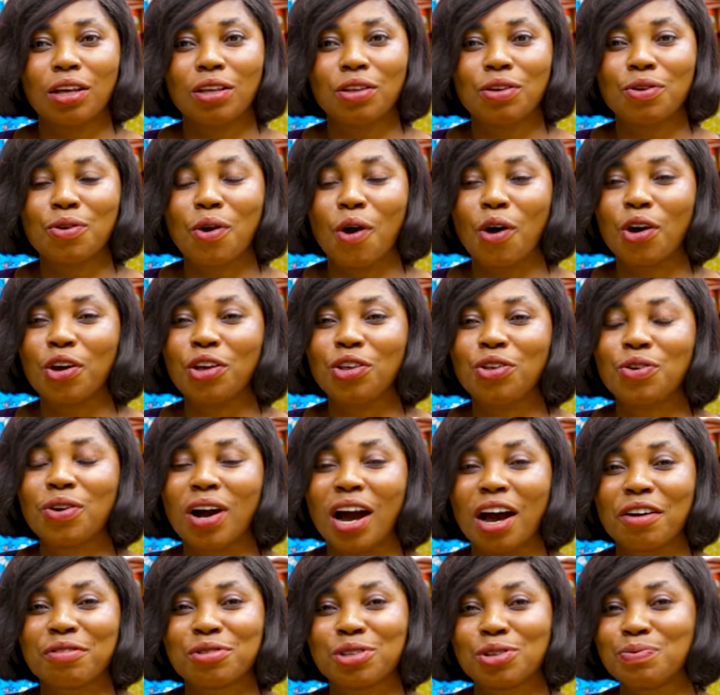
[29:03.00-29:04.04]
you you
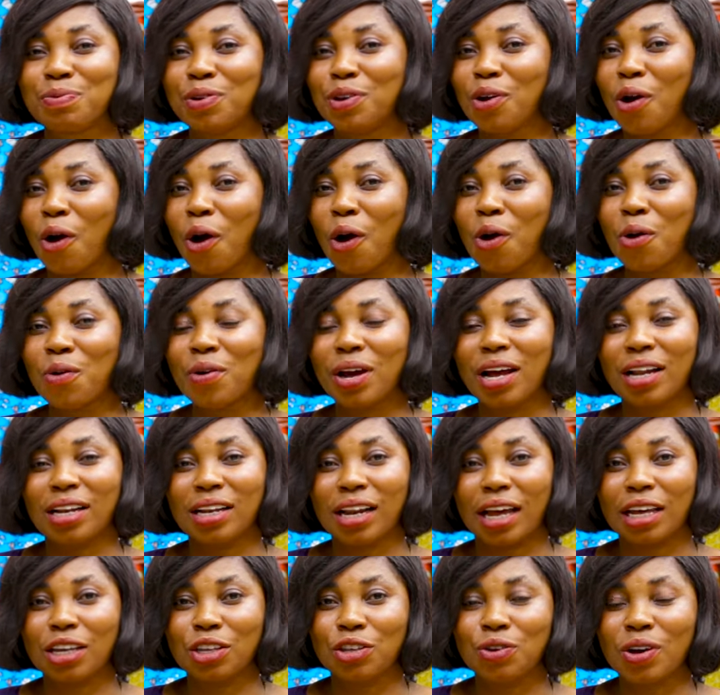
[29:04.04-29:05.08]
have to be all
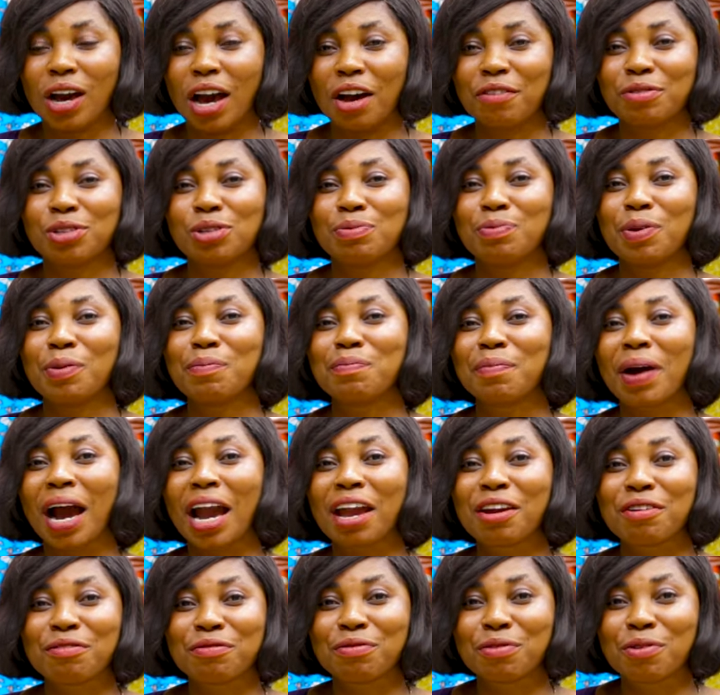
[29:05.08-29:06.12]
like you have to be
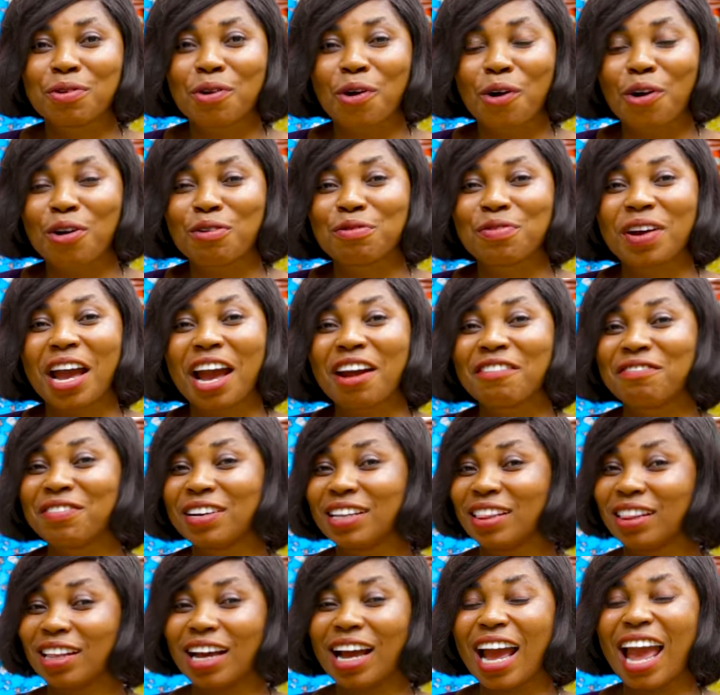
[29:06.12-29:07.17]
mindful of
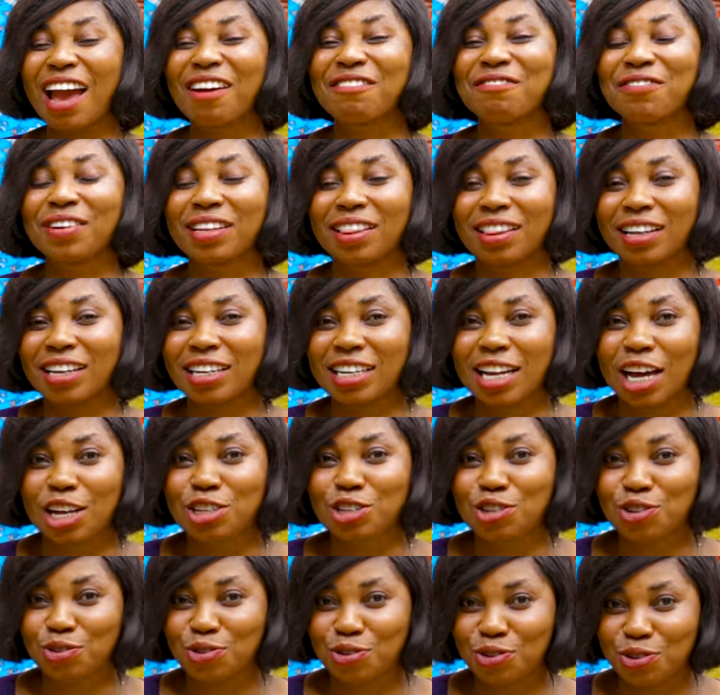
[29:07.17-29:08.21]
every, everything
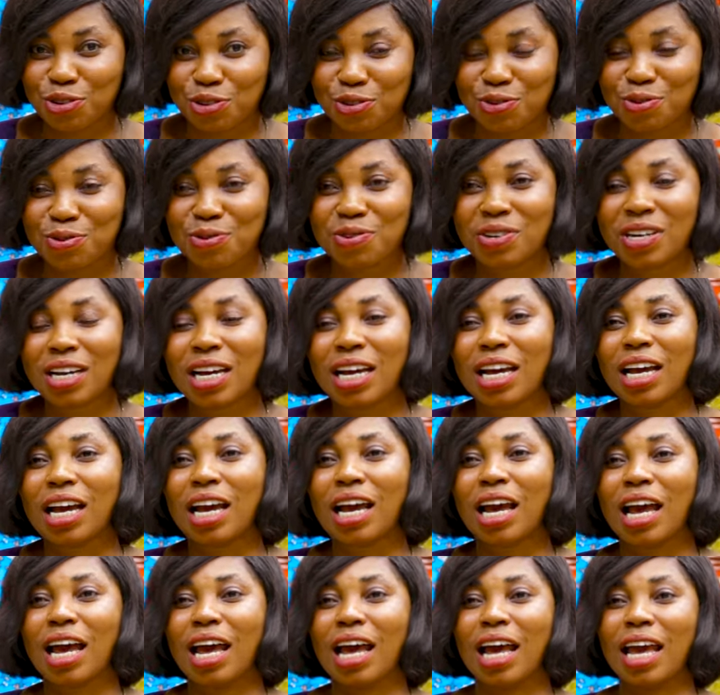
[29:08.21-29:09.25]
that you do.
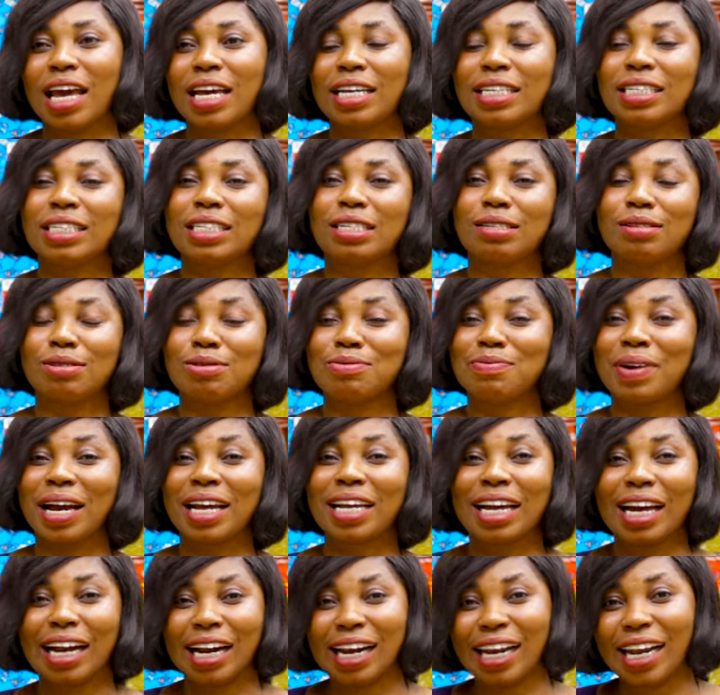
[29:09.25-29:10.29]
And to my
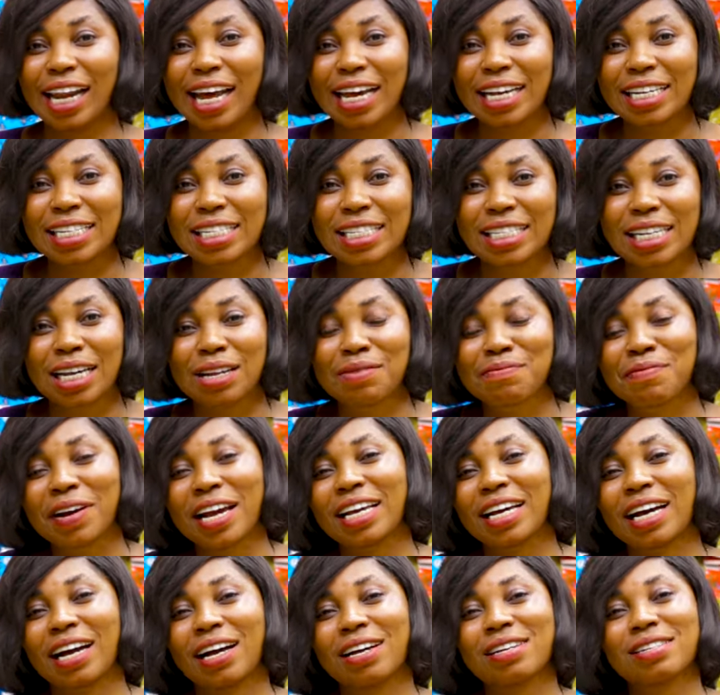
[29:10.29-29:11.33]
client and
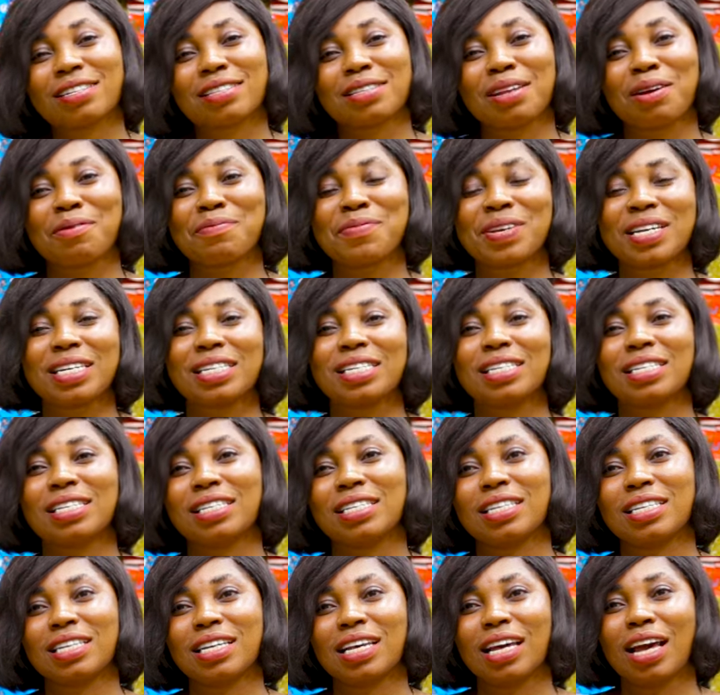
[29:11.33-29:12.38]
my customers,
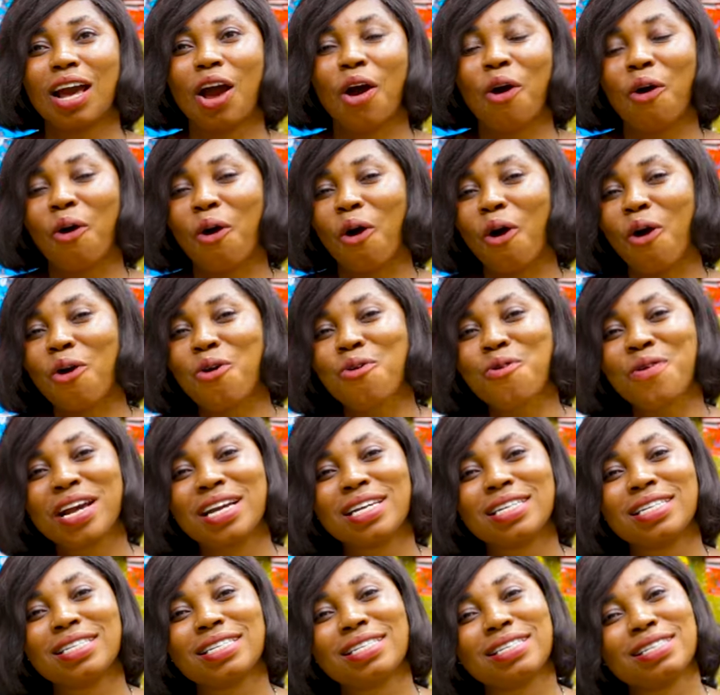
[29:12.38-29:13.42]

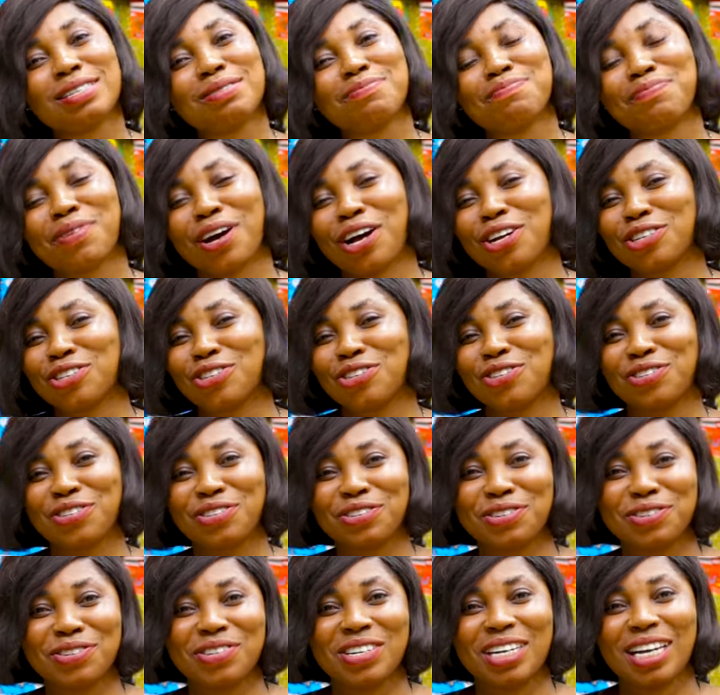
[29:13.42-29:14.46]
always pass
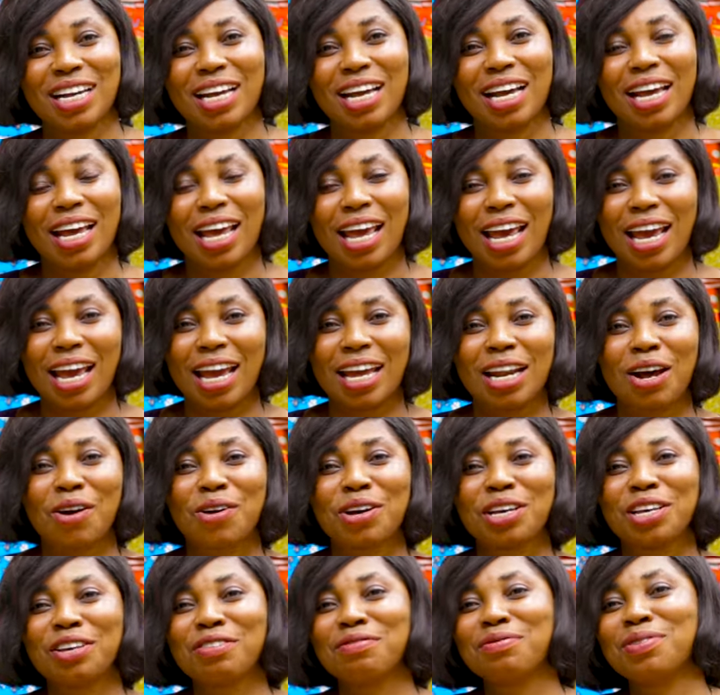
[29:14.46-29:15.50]
through and
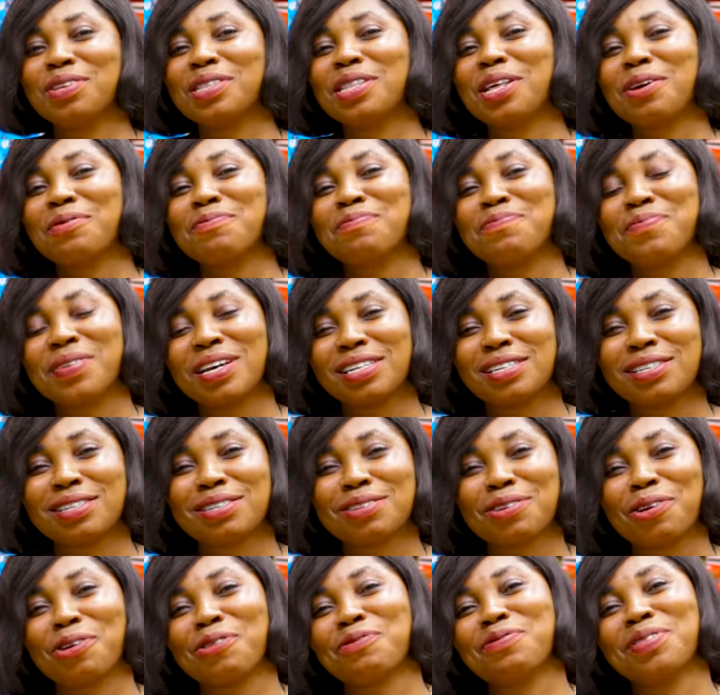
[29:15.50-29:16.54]
I'll give you the
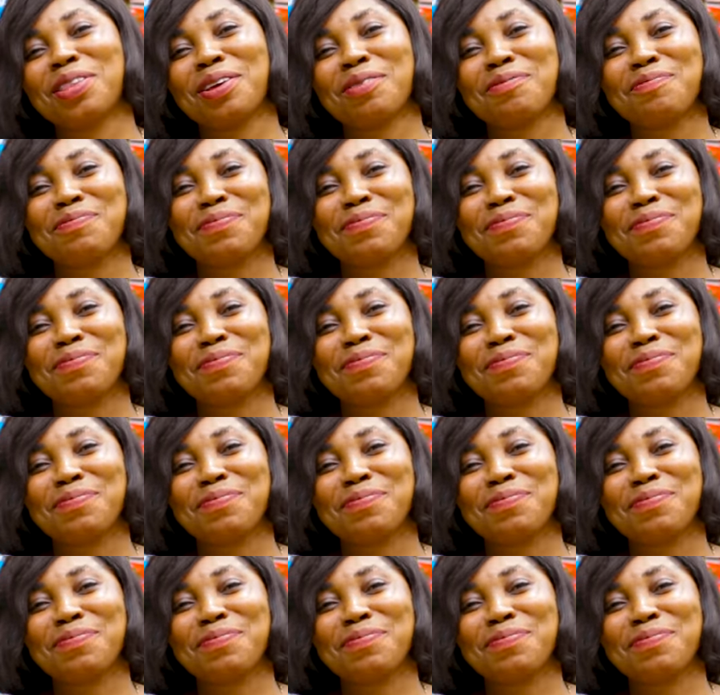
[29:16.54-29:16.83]
best of the